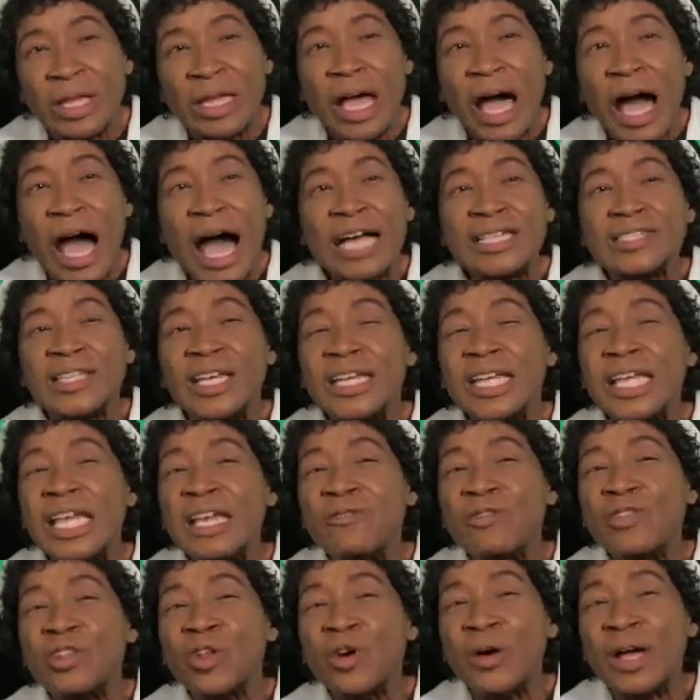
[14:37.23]
Amen. I say,
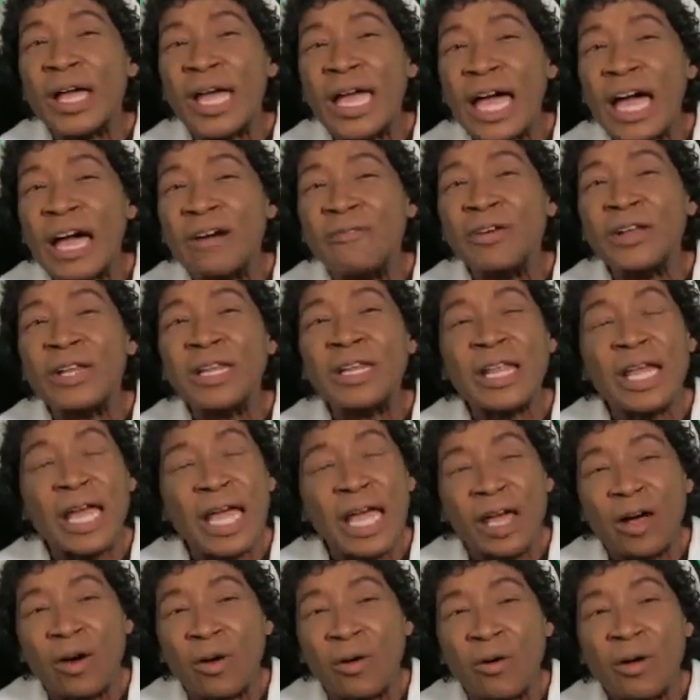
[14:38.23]
even though heaven and
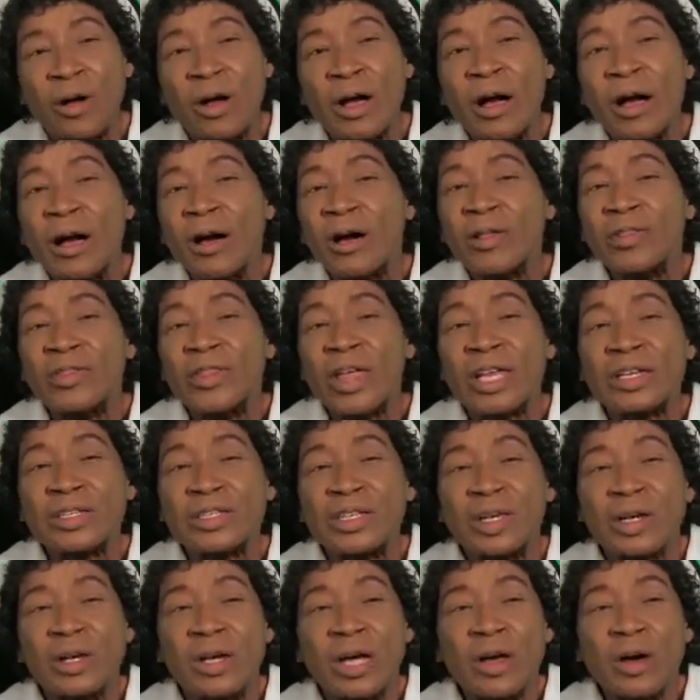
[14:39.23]
hell uh,
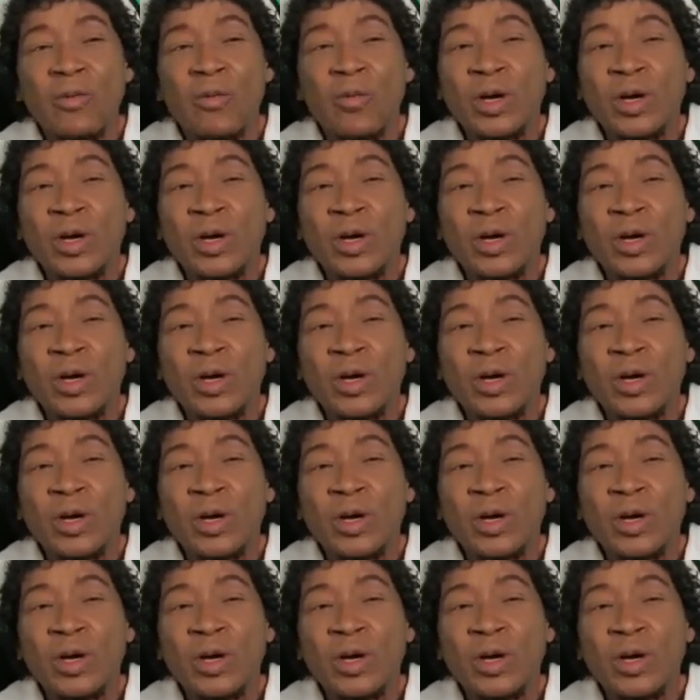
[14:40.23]
that uh,